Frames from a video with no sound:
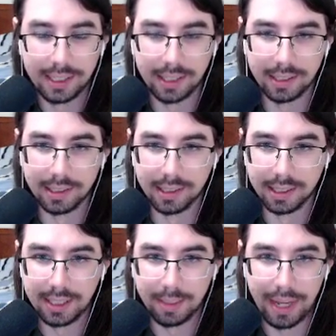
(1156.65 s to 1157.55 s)
turtle.
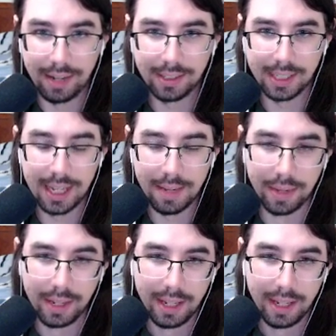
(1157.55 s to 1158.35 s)
It's about time.